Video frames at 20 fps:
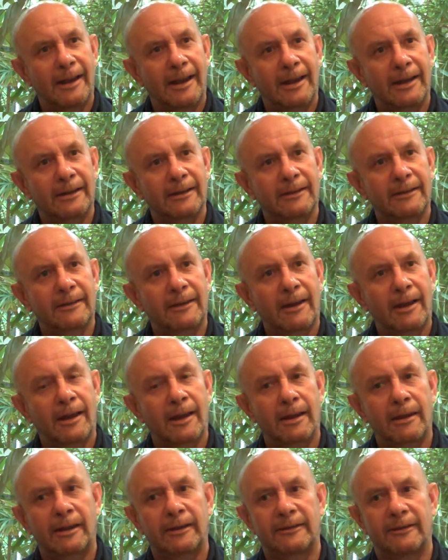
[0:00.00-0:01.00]
And
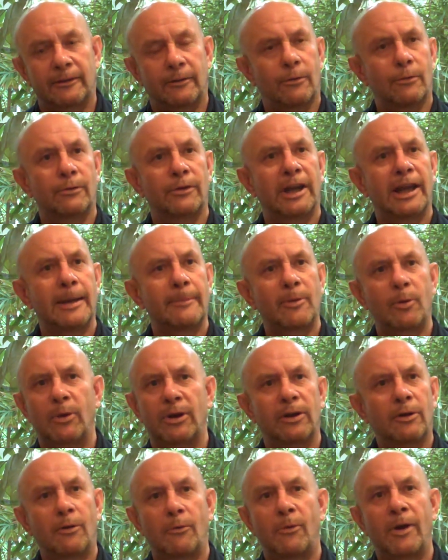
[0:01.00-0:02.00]
they said, oh yeah, but
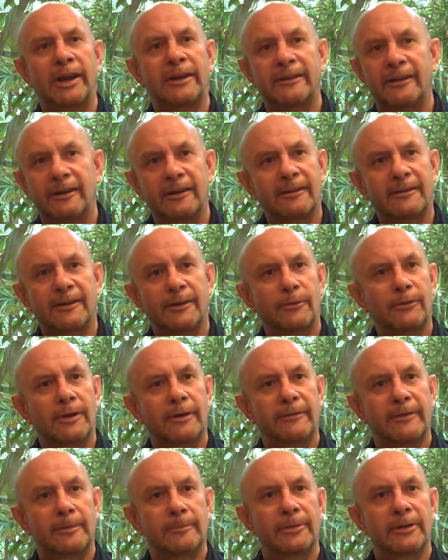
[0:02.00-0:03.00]
we're not waiting until
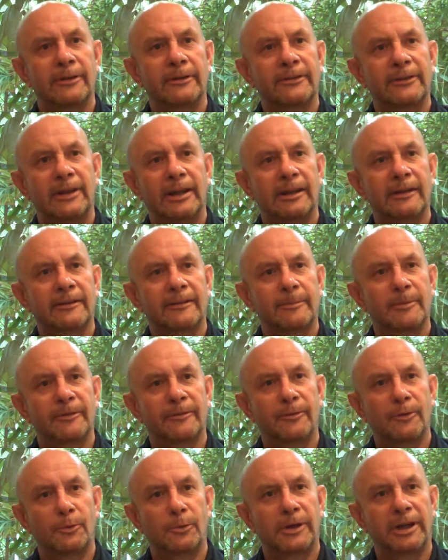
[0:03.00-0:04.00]
November the 6th
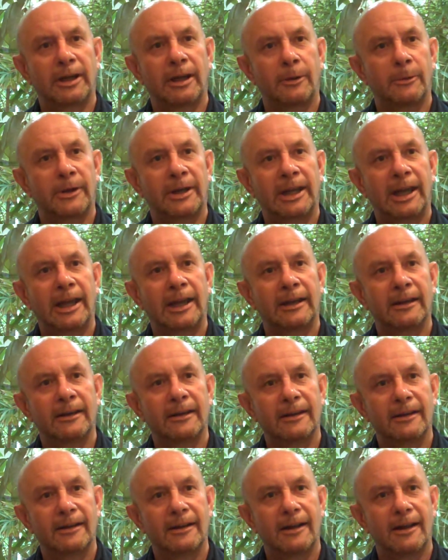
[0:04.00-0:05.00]
before we go again.
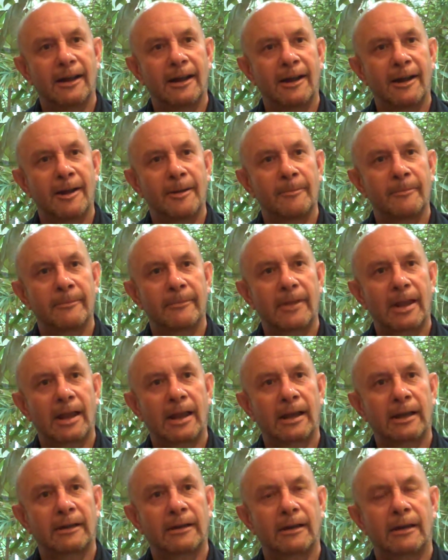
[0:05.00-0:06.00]

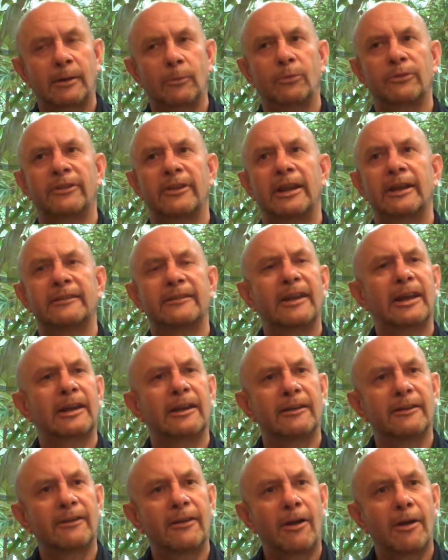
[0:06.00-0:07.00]
And it was their
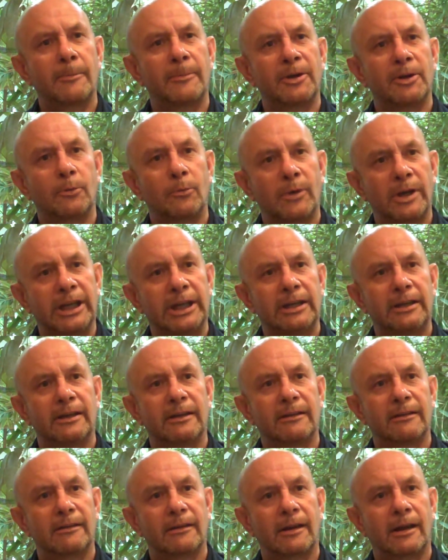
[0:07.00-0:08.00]
second time in a week.
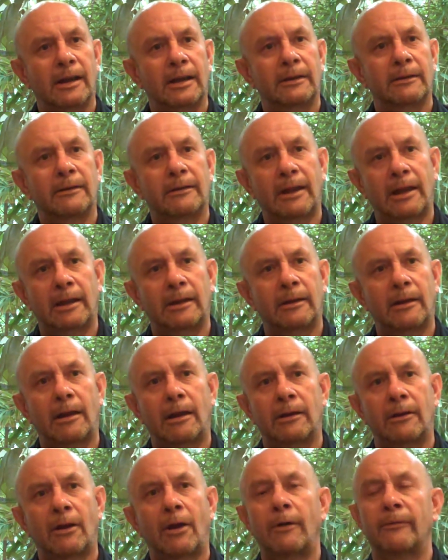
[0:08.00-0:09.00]
And
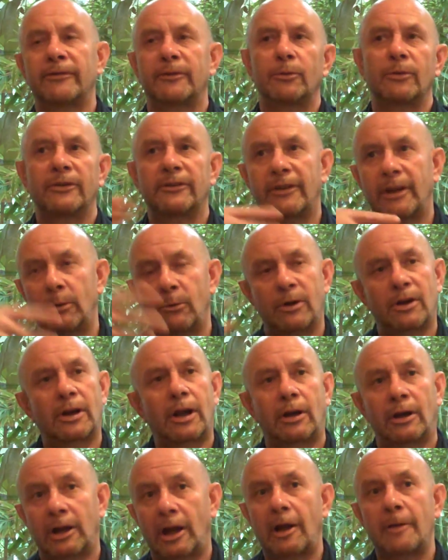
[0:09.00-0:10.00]
afterwards they were
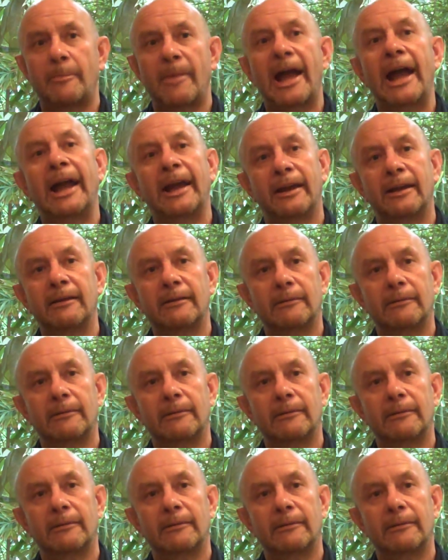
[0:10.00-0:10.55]
going to go back.